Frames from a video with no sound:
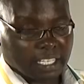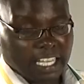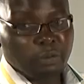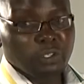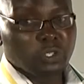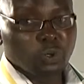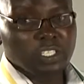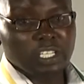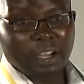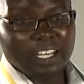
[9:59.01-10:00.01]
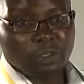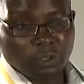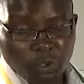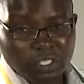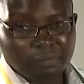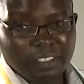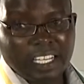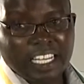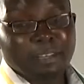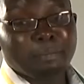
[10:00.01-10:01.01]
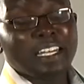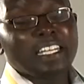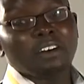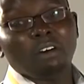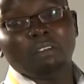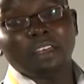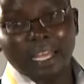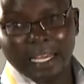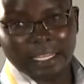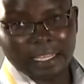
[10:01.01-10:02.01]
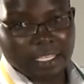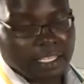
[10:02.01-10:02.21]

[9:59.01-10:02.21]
And we choose the one to use depending on the length.